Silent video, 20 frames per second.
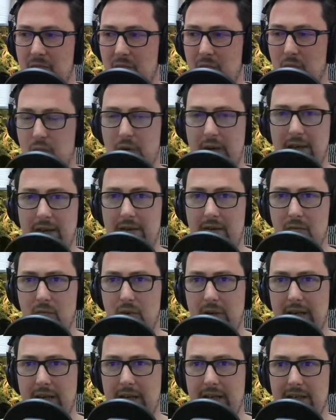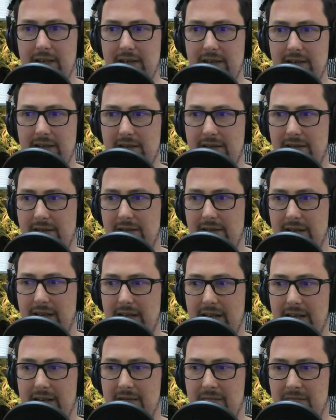we eat it
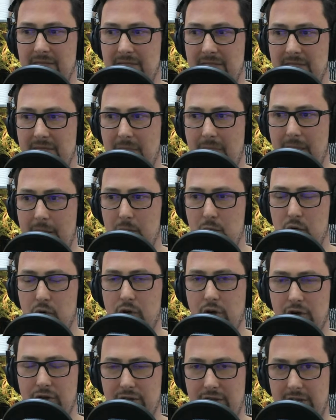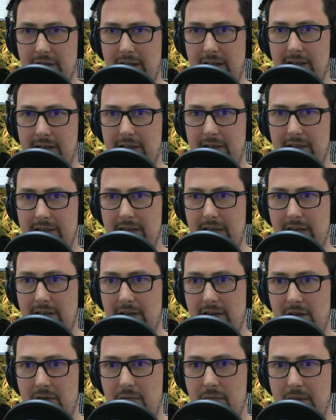more consciously, like you said.
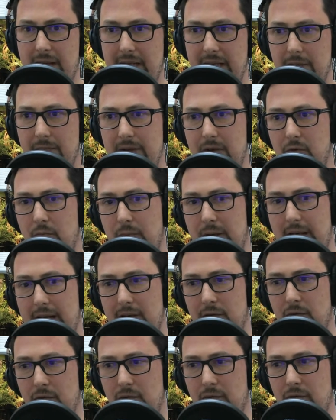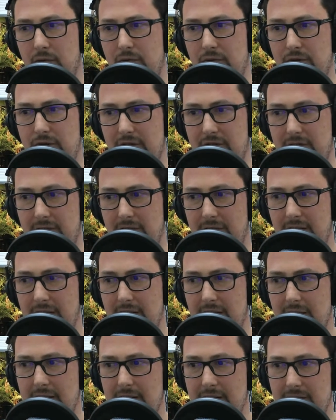Make a meal plan, or just
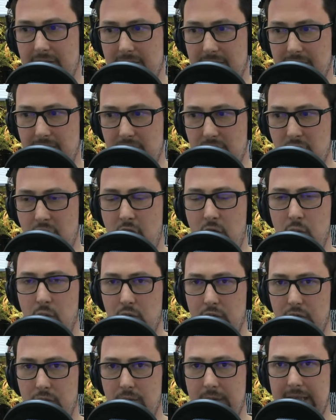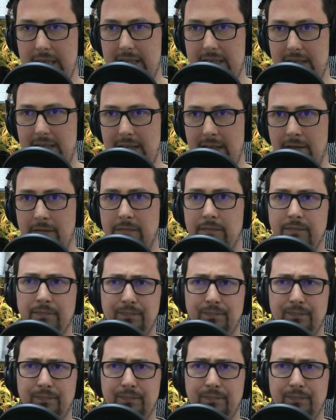know what you're eating.